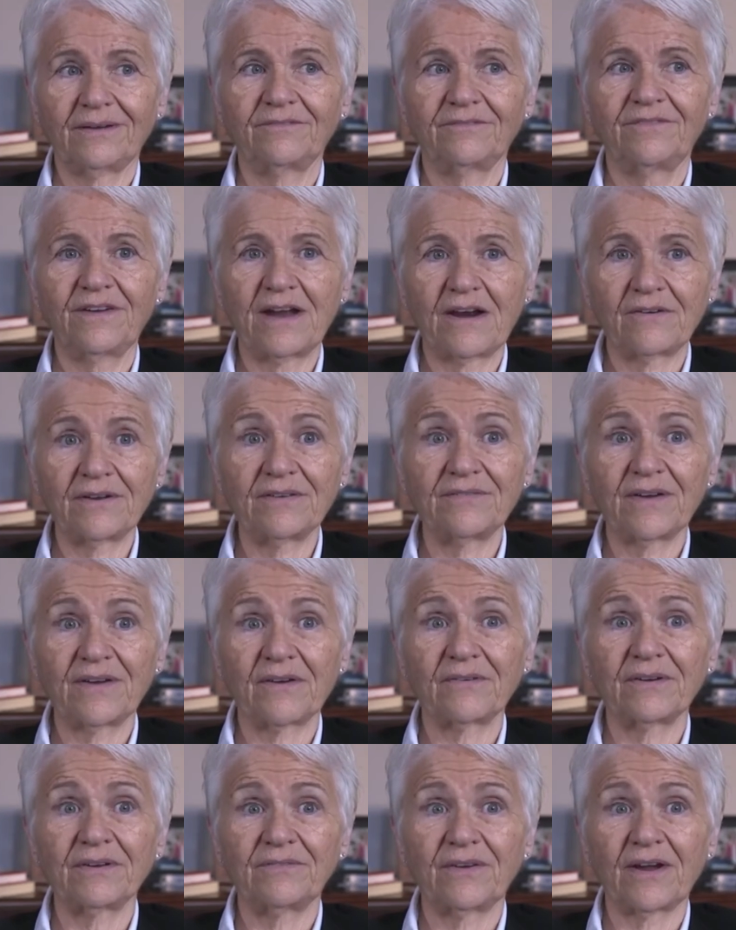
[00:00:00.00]
very,
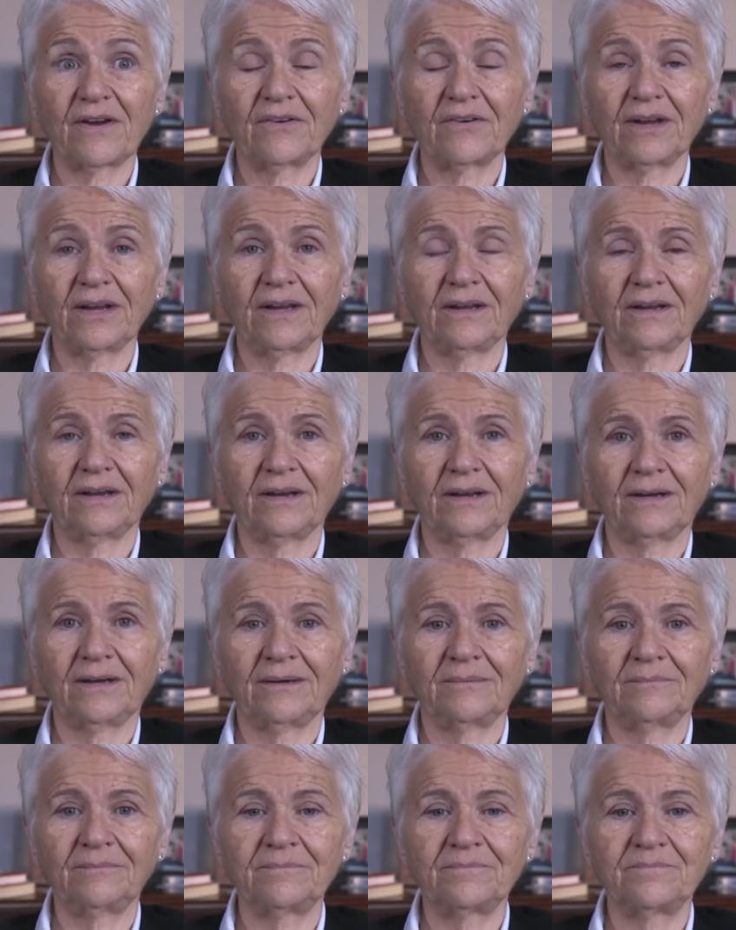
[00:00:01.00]
very, very
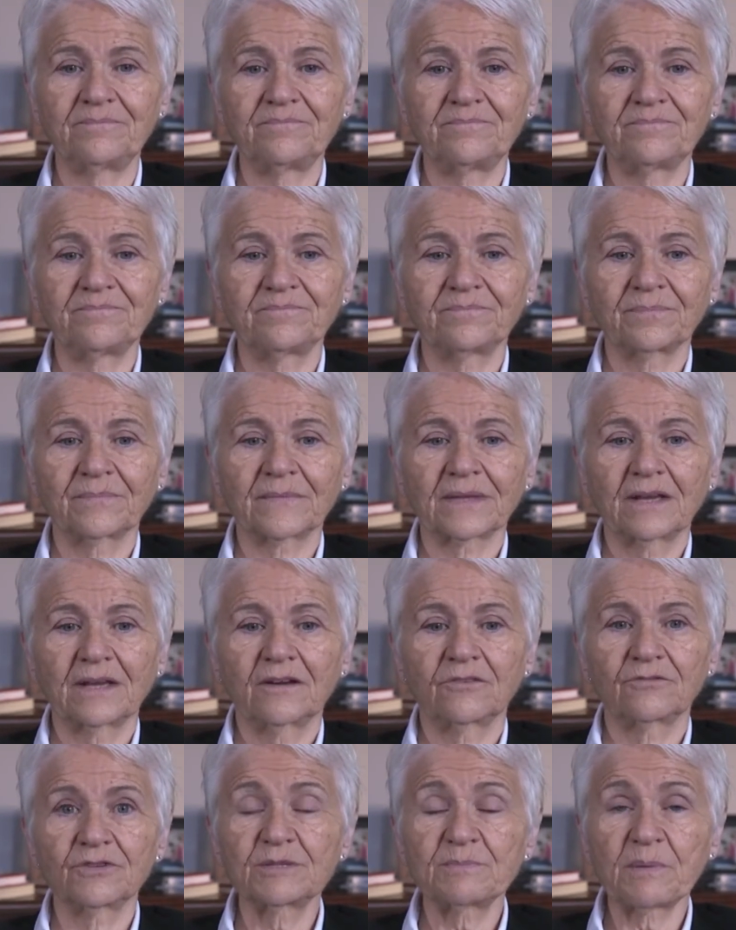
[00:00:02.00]

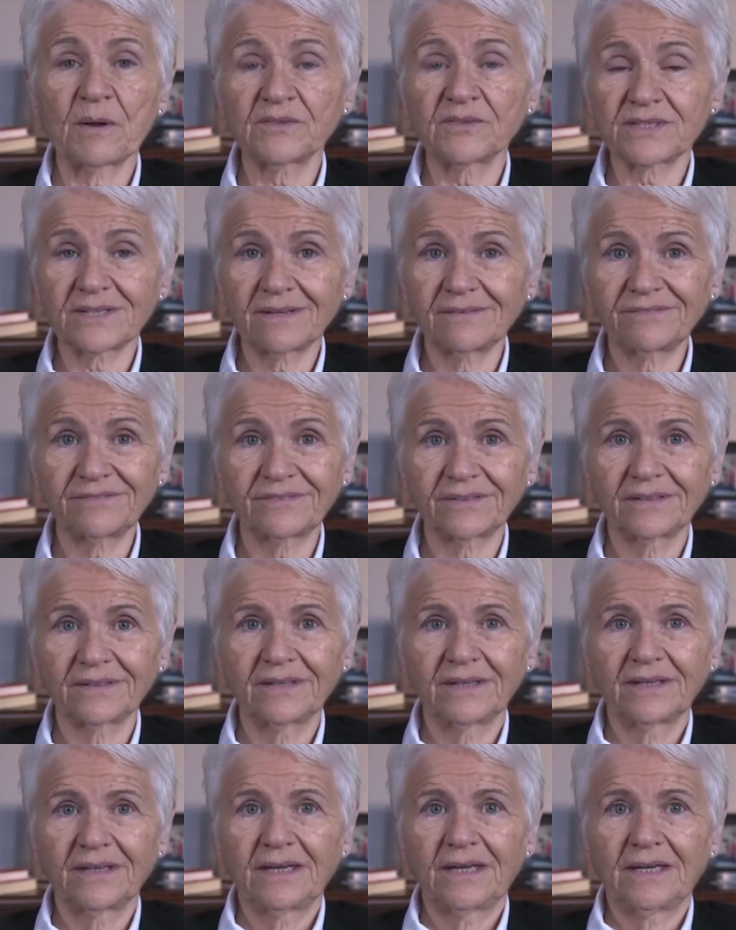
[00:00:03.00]
responsive.
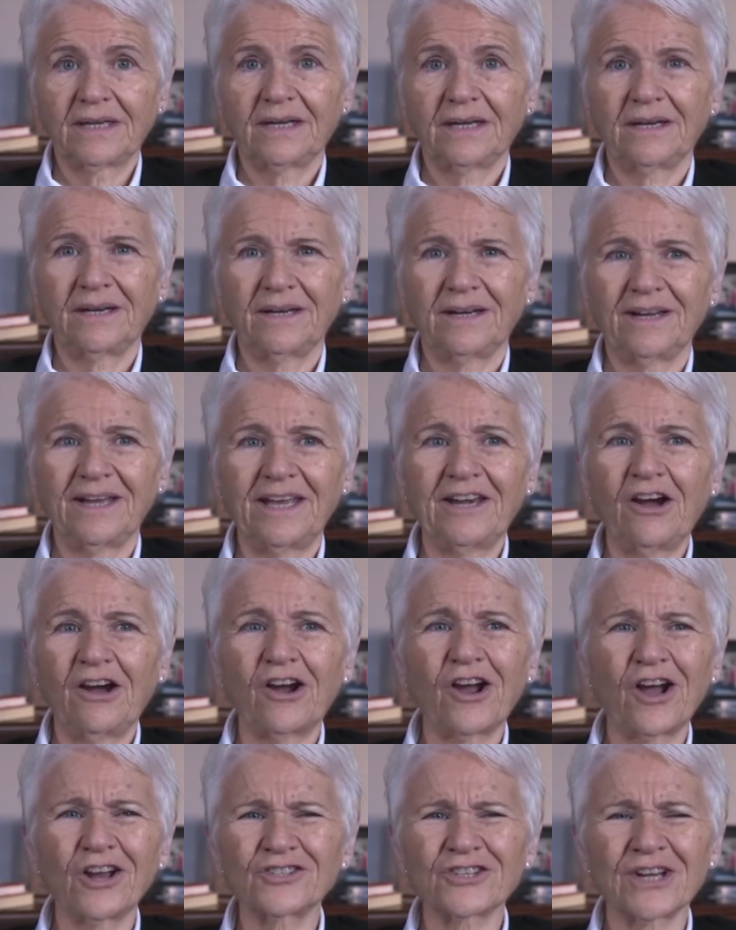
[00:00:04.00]
In our
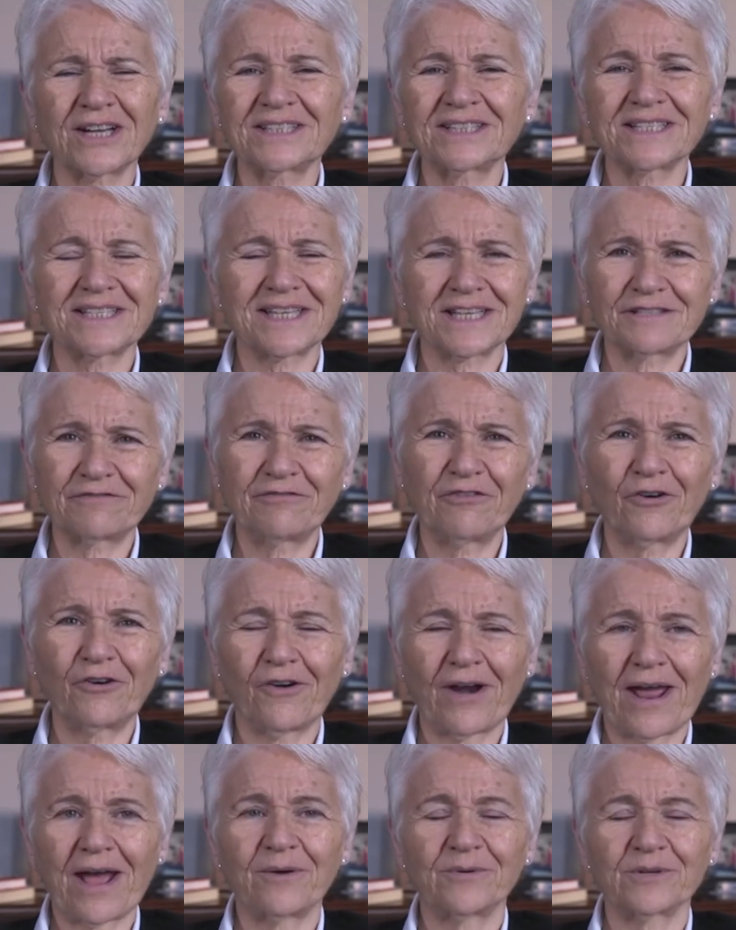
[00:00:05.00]
contract it says 4
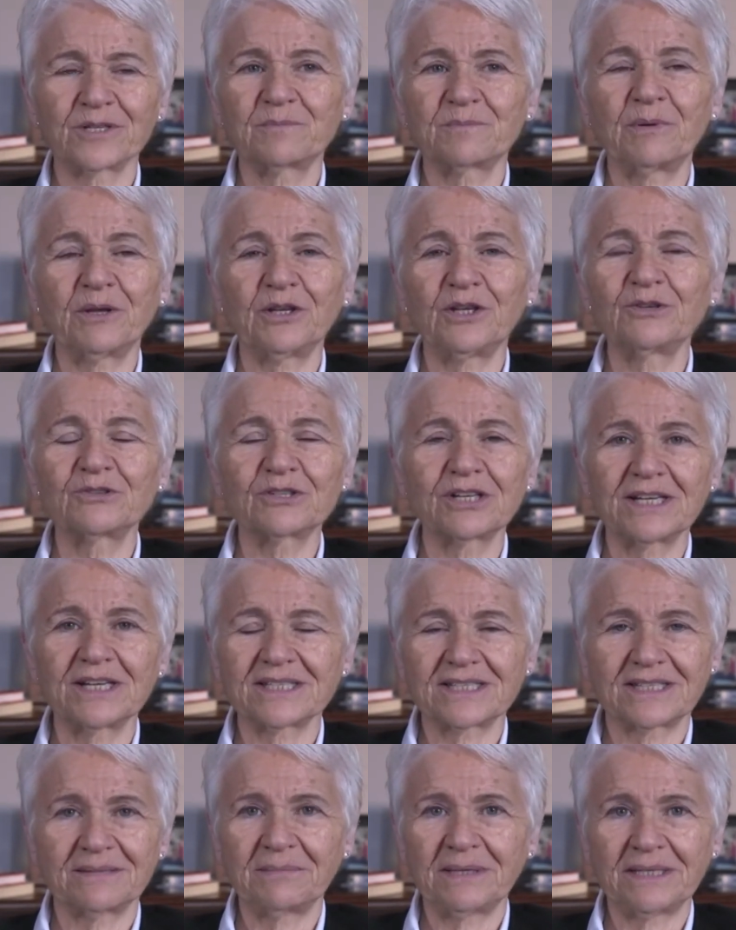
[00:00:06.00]
hours, but usually
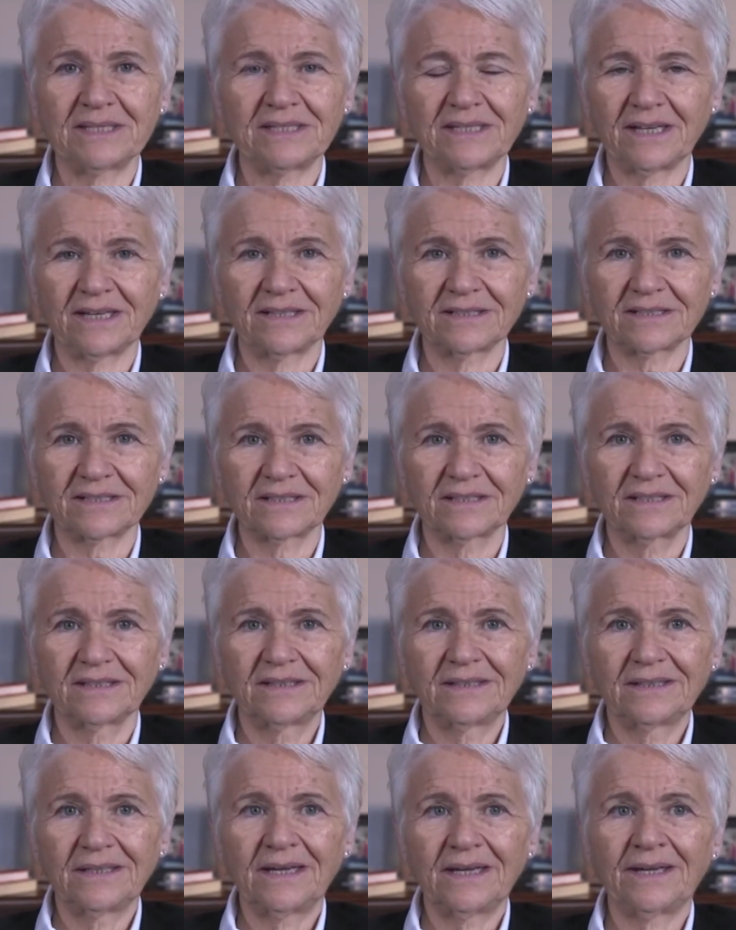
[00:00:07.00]
it's immediate.
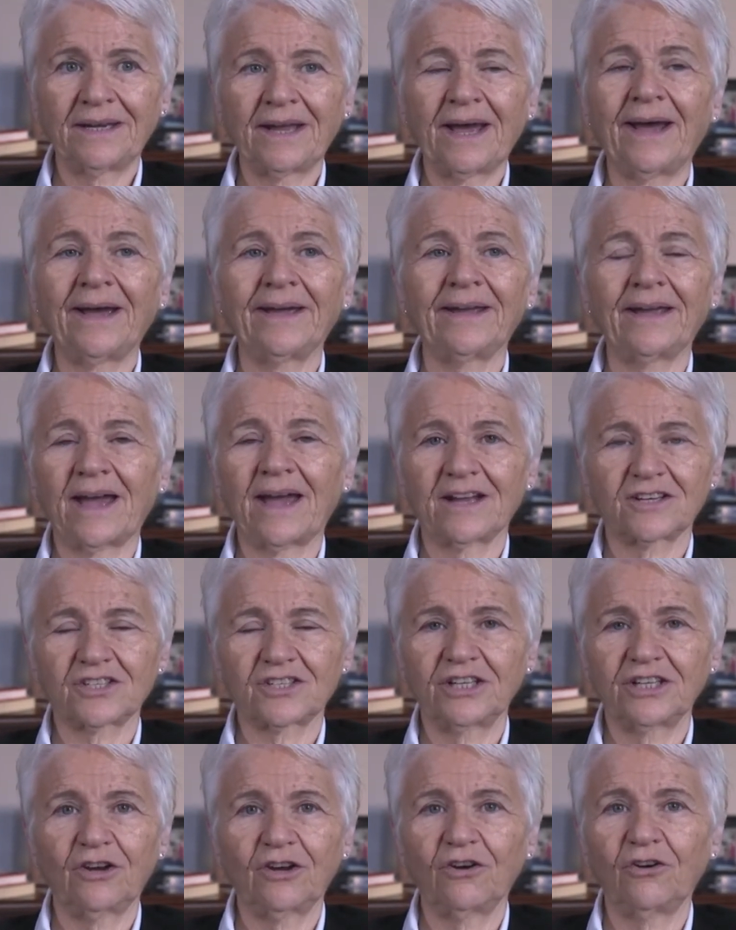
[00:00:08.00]
And I
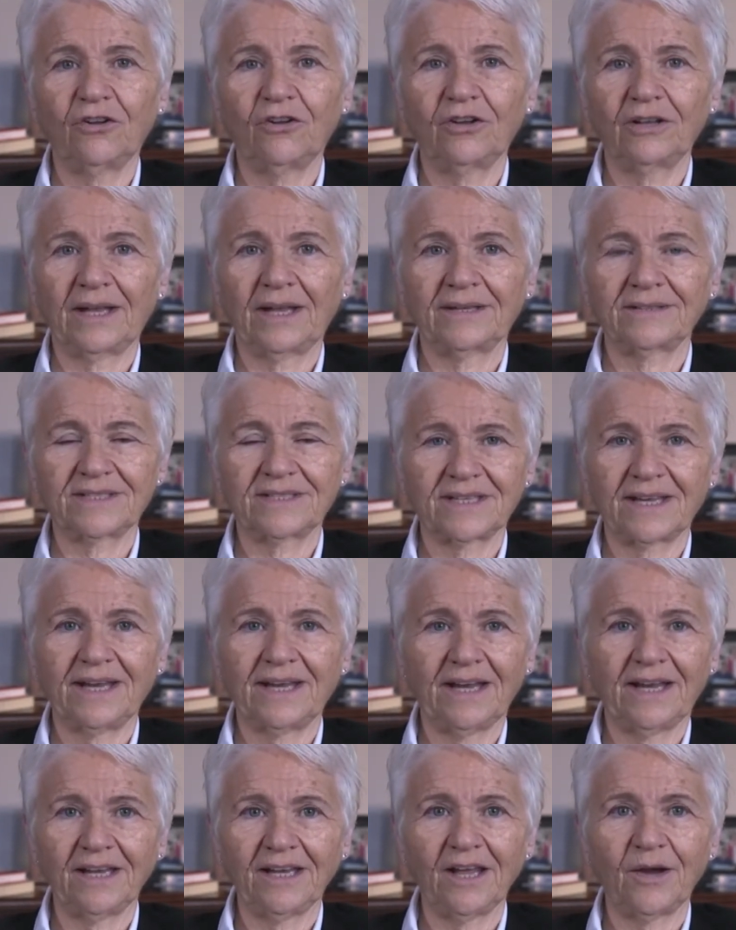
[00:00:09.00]
actually call and say,
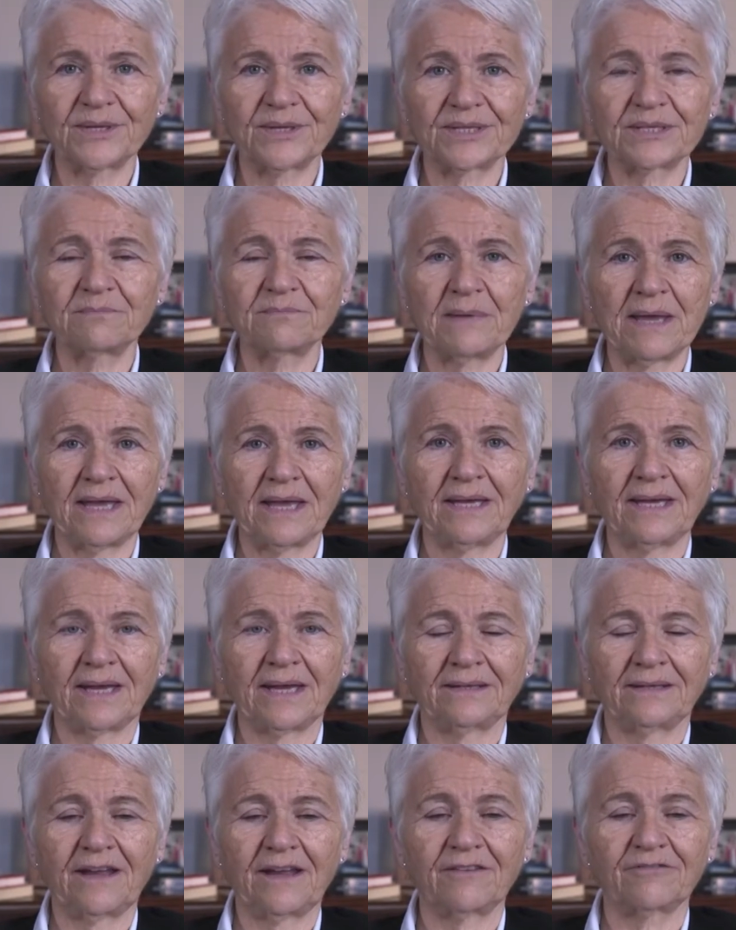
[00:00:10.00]
hello, it's me,
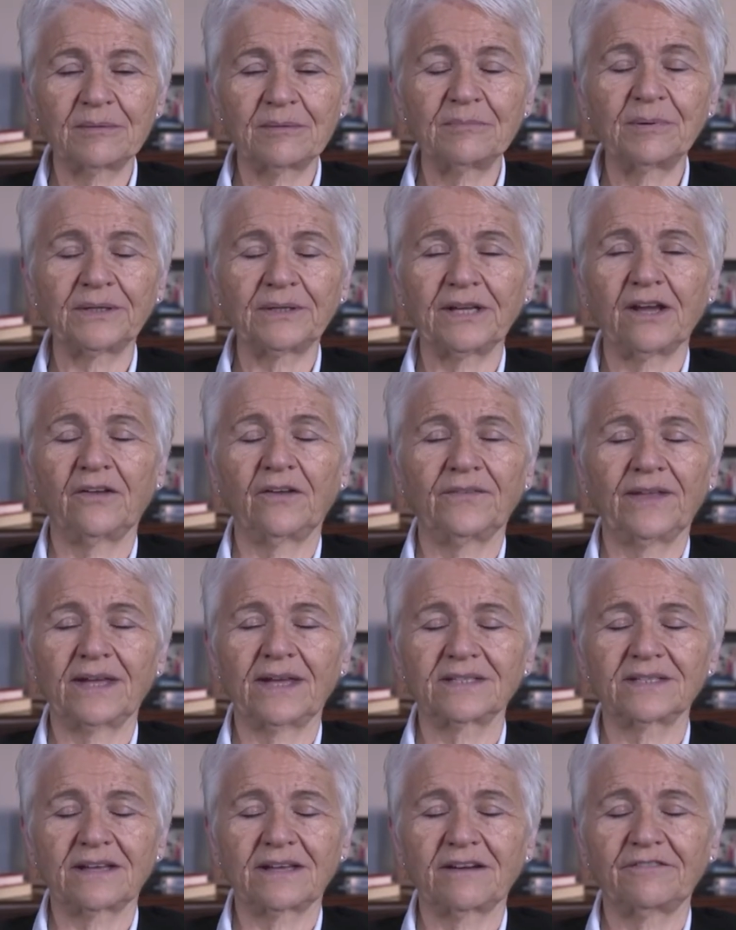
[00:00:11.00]
and everybody on the
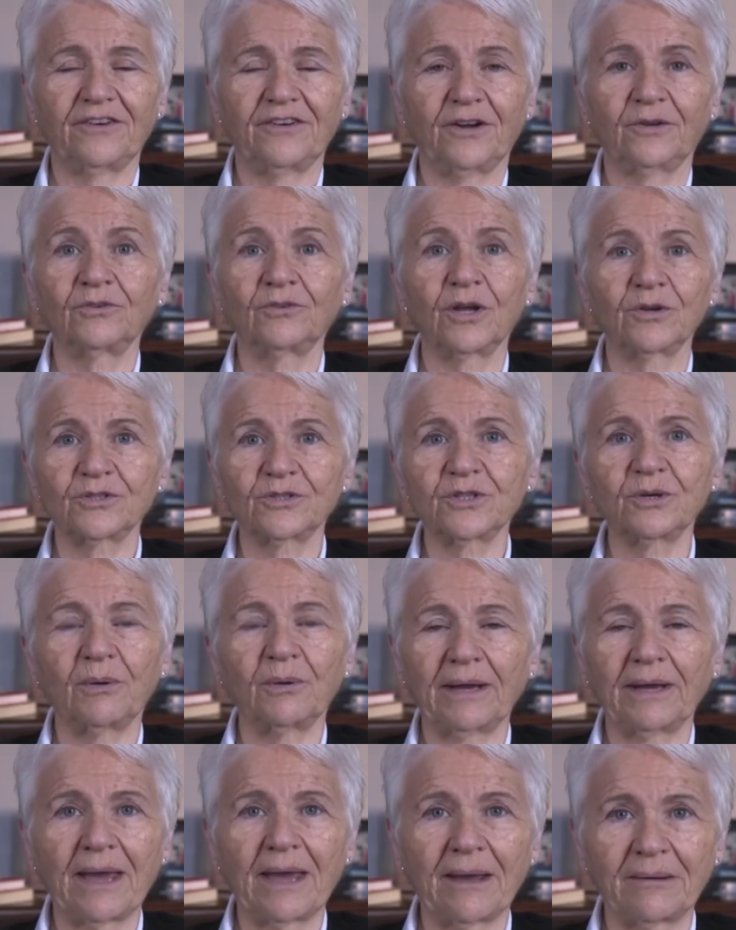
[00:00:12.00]
end of that phone knows who
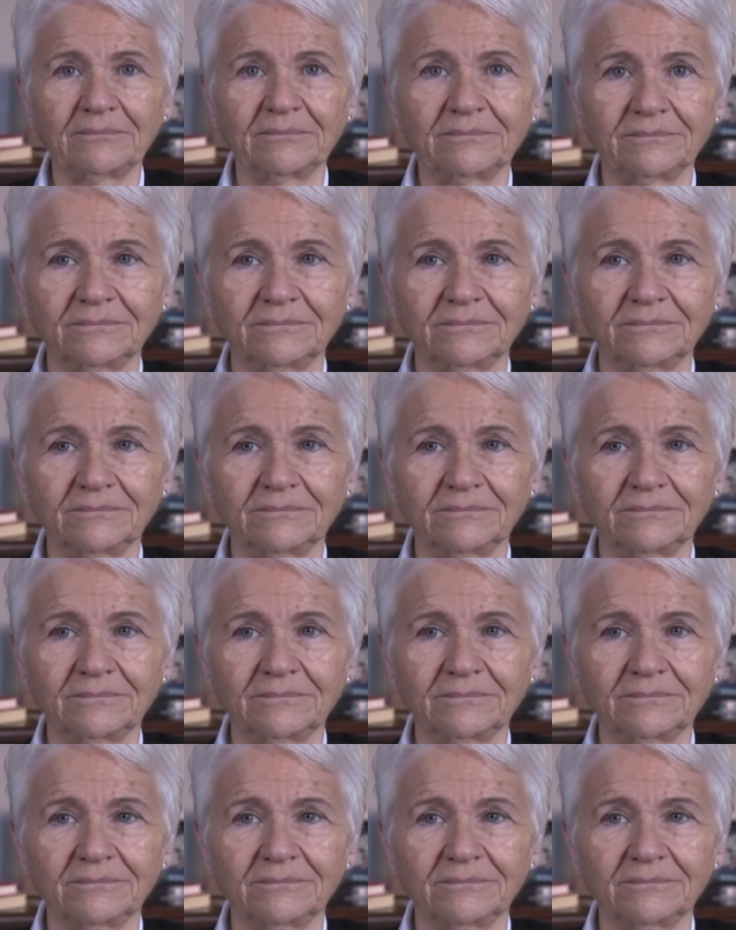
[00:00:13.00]
I am.